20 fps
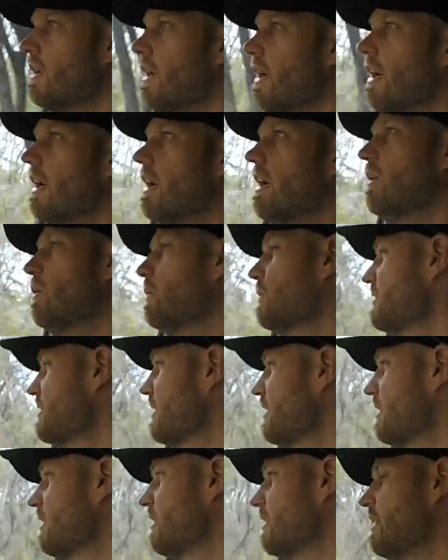
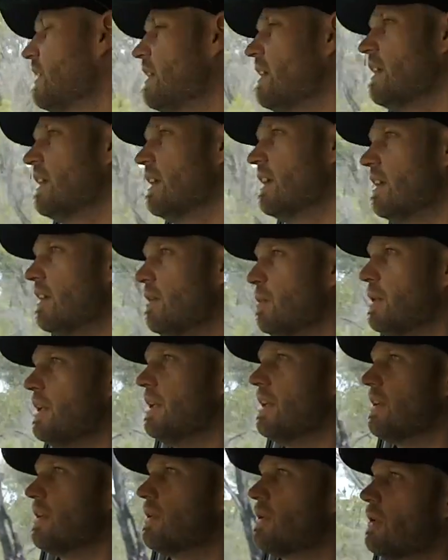Also, when
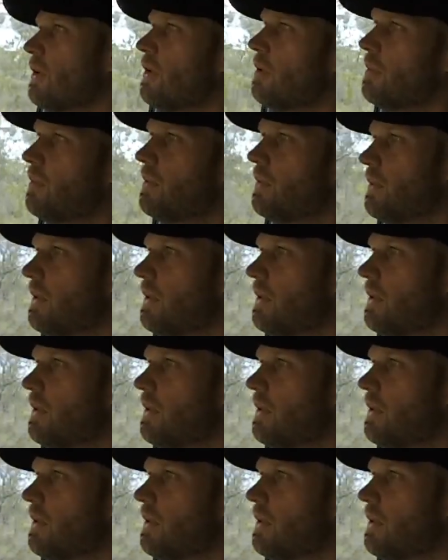you're in a group,